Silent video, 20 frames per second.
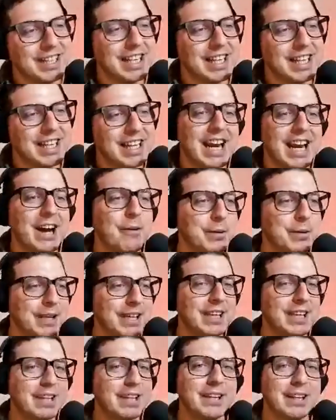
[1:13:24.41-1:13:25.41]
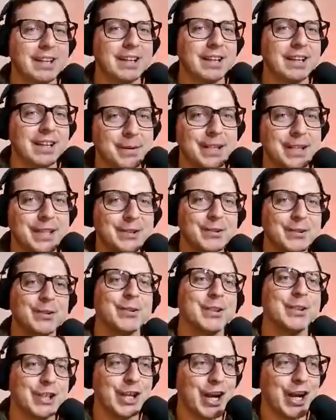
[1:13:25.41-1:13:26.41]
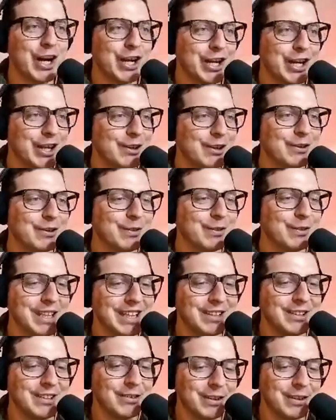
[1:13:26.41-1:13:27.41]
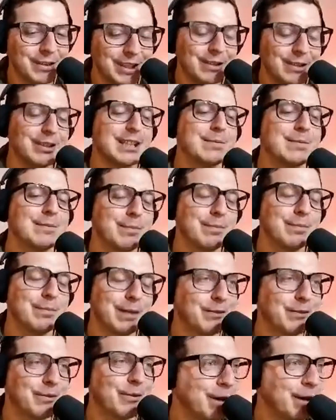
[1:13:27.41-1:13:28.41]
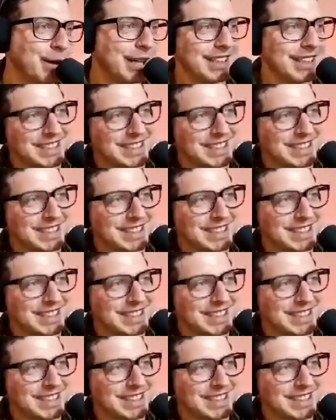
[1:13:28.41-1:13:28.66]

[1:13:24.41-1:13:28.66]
And I'll be happy to share you with you do this platform when it's